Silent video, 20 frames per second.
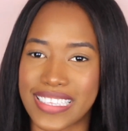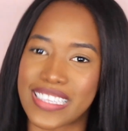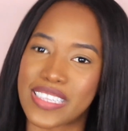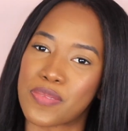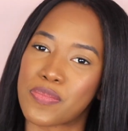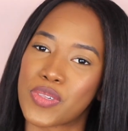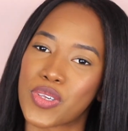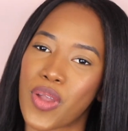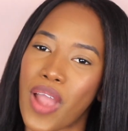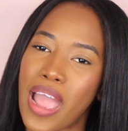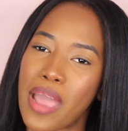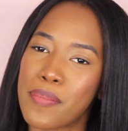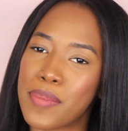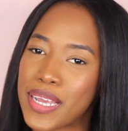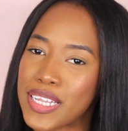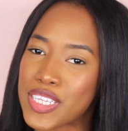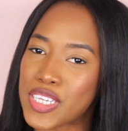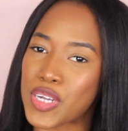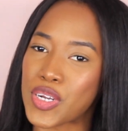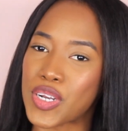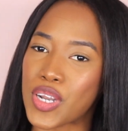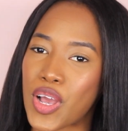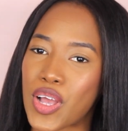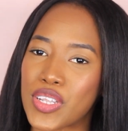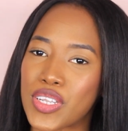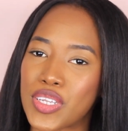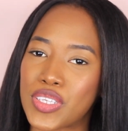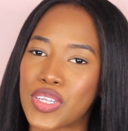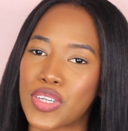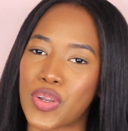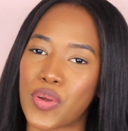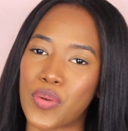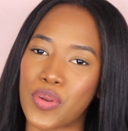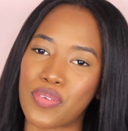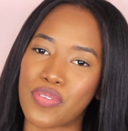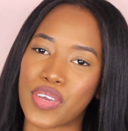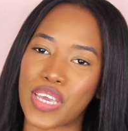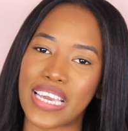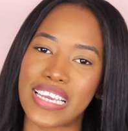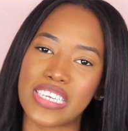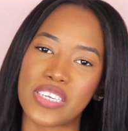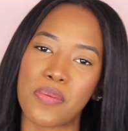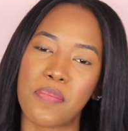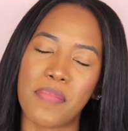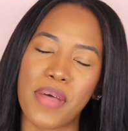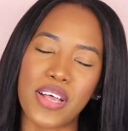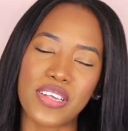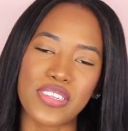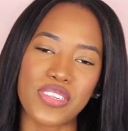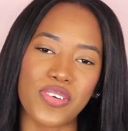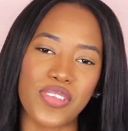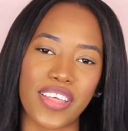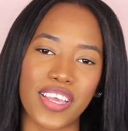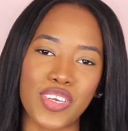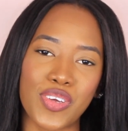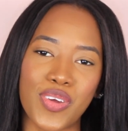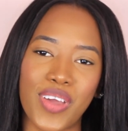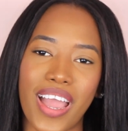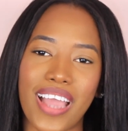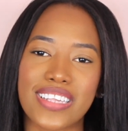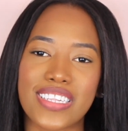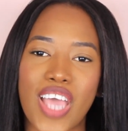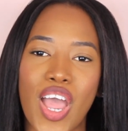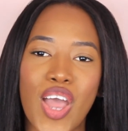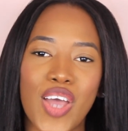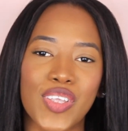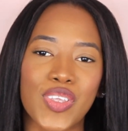to subscribe and turn on the notification bell so that you guys